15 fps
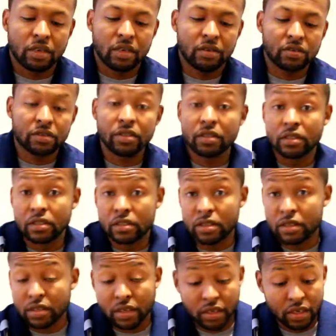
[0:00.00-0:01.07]
Obviously, this
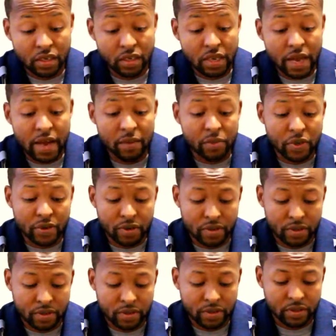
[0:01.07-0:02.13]
is the adapter.